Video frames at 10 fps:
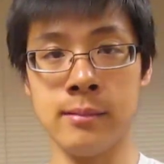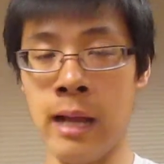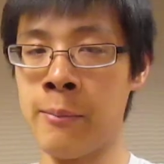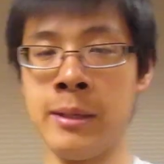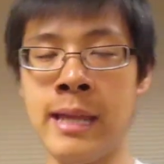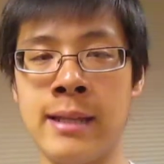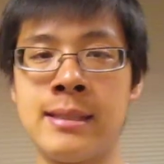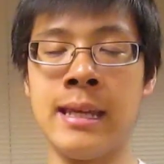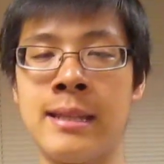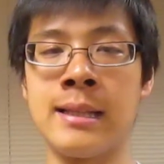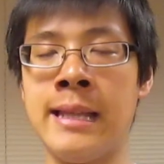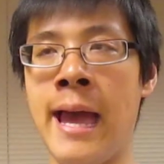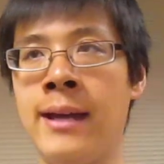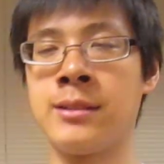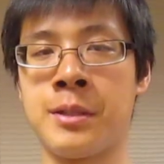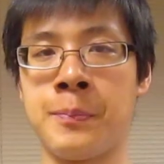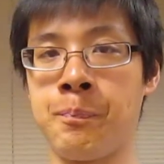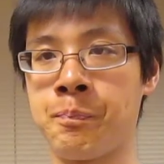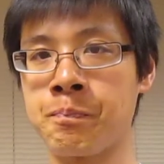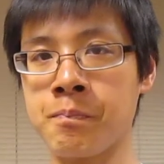I mean, that's in the last
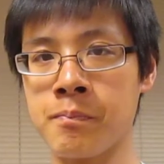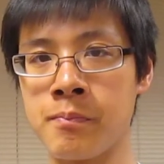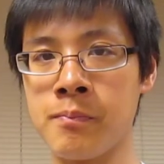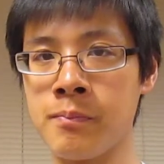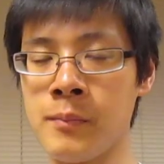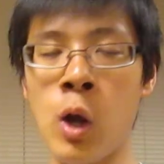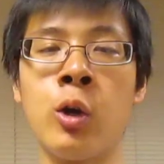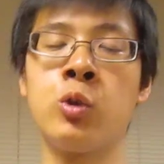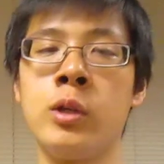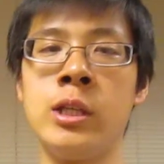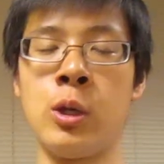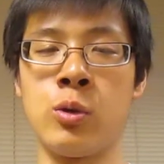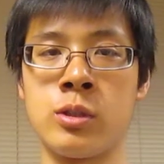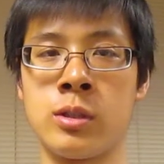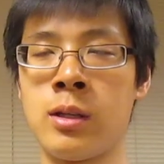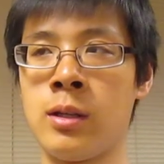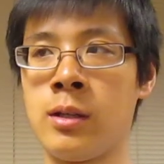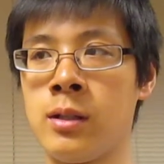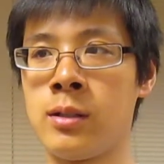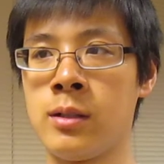hundred years
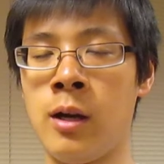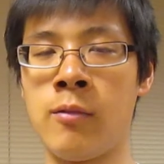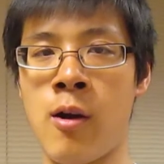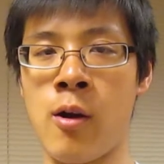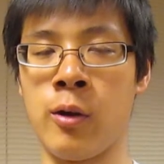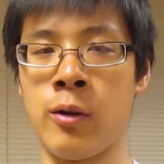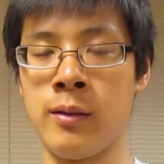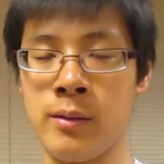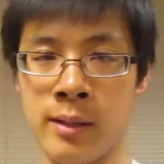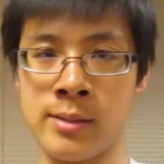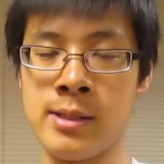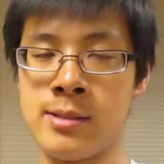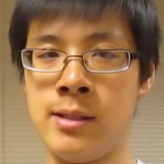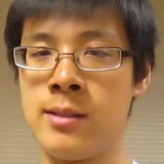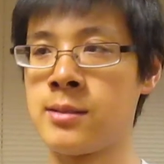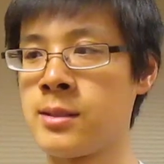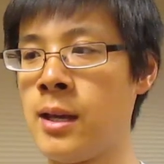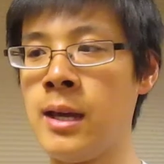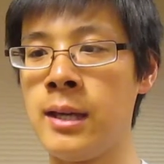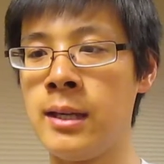of our existence
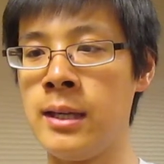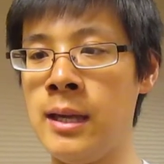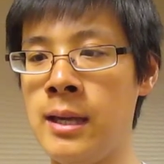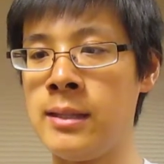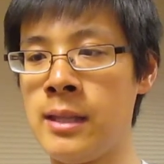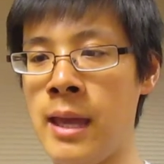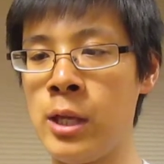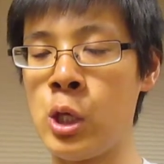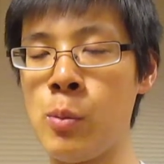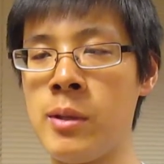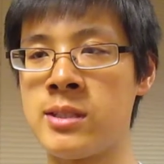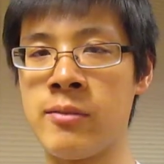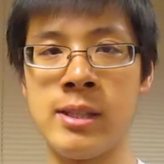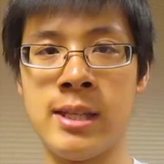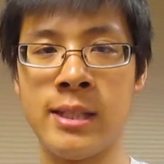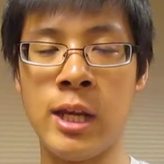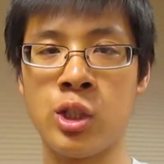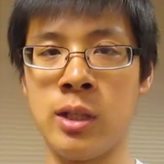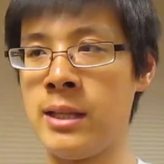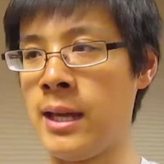in a human
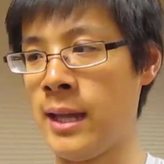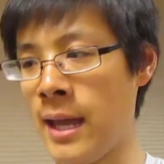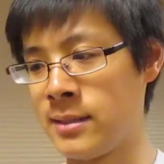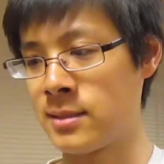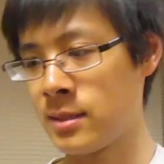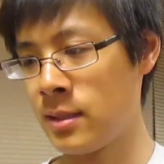civilization that has